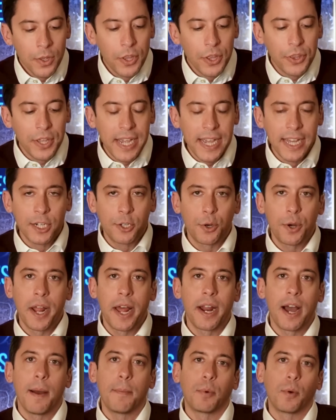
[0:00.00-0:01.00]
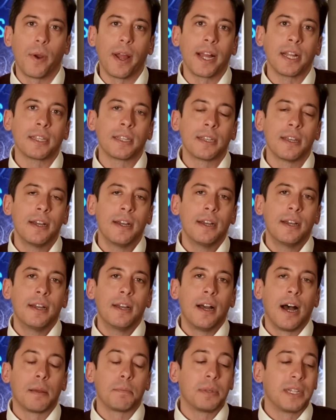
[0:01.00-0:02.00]
that the internet operates
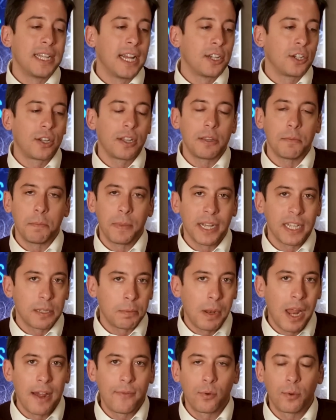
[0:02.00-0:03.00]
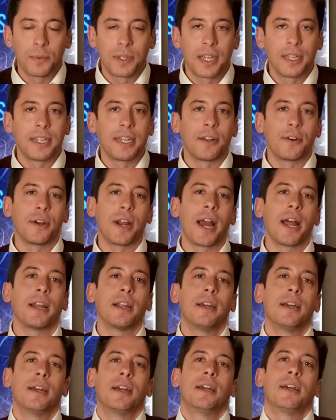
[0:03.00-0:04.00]
on potentially the biggest platforms on the
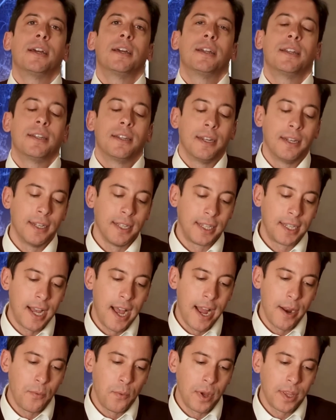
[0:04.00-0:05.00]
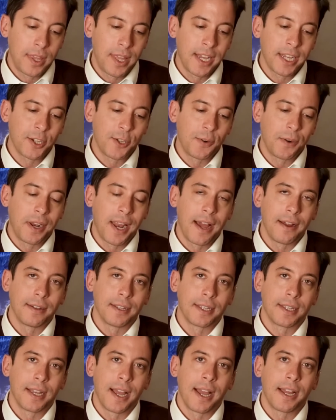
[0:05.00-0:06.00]
internet to decide what things you're allowed
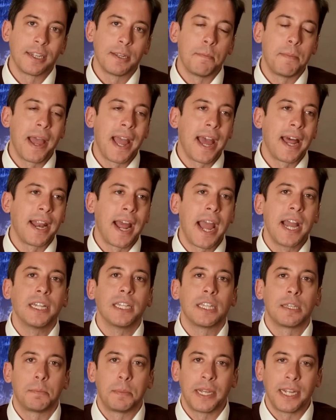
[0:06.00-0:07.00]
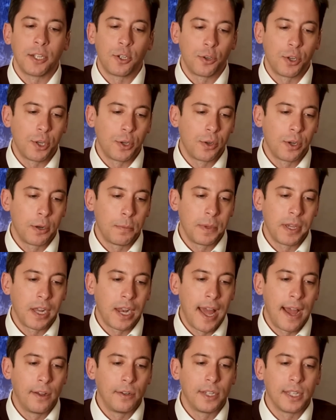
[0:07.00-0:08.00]
to say, to ban hate speech. Are you going to be
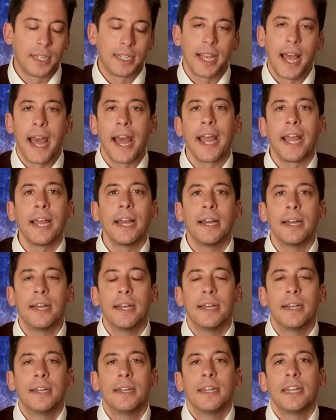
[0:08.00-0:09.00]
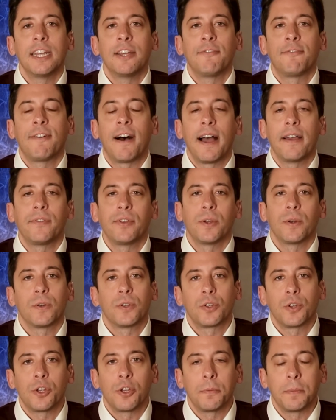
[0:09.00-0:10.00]
allowed to say in five
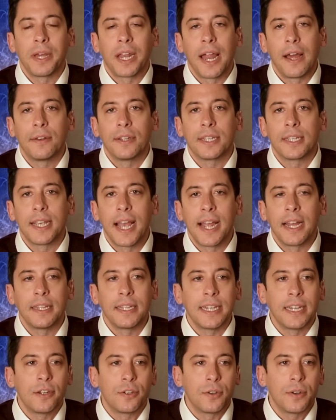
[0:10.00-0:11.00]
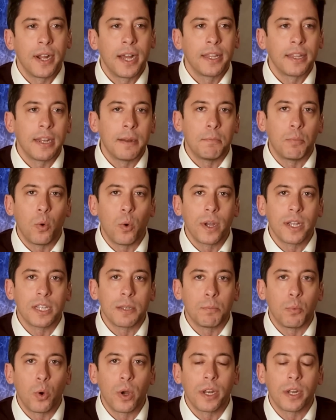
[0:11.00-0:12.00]
years, are you going to be allowed to say on the internet that a boy
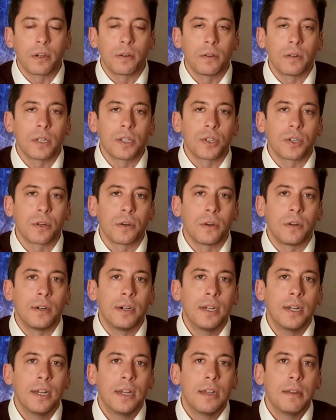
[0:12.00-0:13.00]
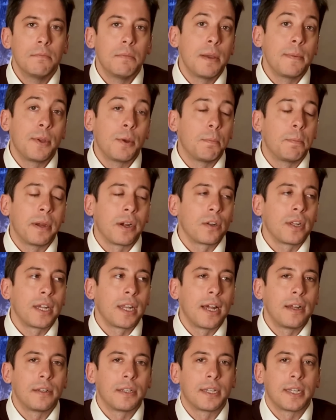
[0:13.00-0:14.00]
is a boy and a girl is a girl? Maybe you're barely
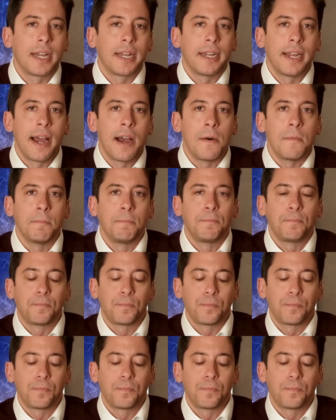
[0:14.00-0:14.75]
allowed to say it now.